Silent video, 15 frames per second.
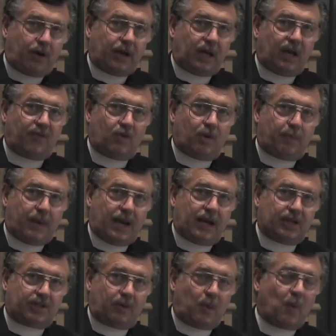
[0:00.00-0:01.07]
going to give you a
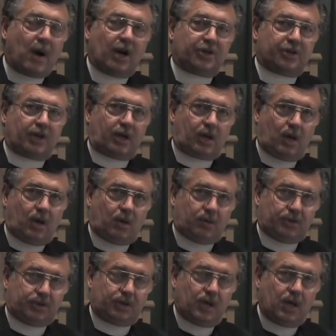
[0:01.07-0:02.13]
pastor, we want you to
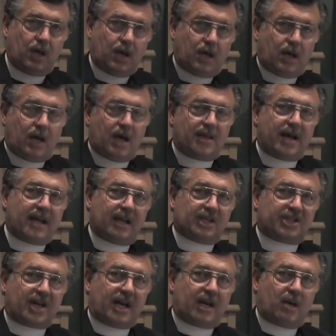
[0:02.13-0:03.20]
close. They
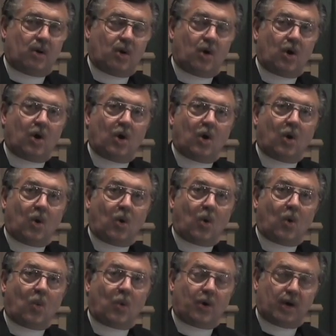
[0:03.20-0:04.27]
decided,
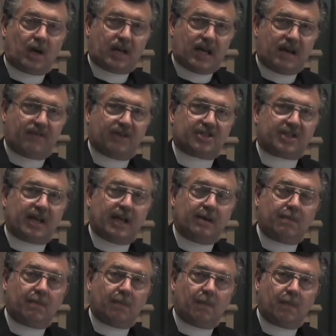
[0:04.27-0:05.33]
we're going to leave the
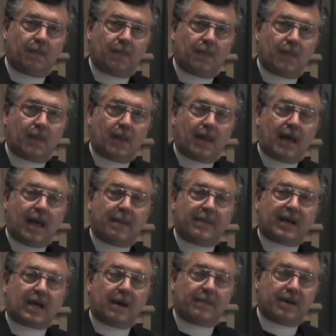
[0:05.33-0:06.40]
Synod and
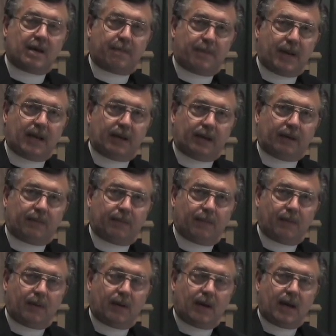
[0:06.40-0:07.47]
become independent.
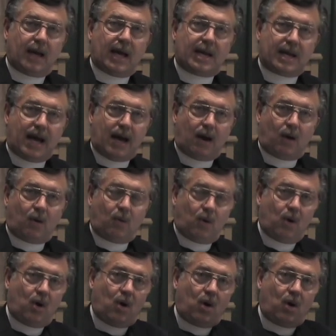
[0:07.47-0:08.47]
And now,